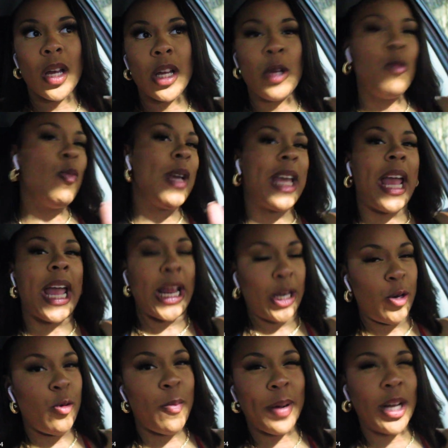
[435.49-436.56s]
we can't
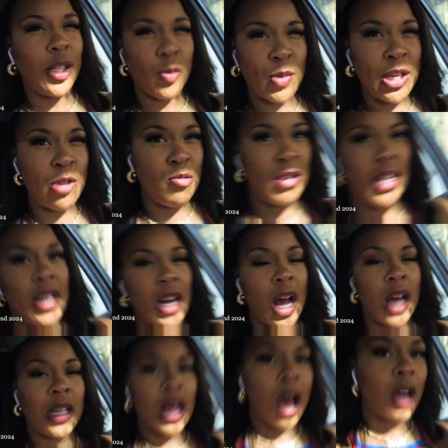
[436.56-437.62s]
do it because you need an
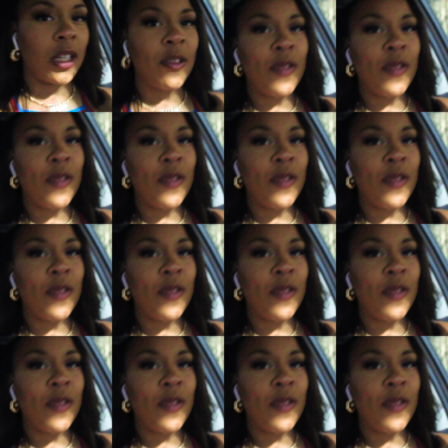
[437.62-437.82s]
unlocked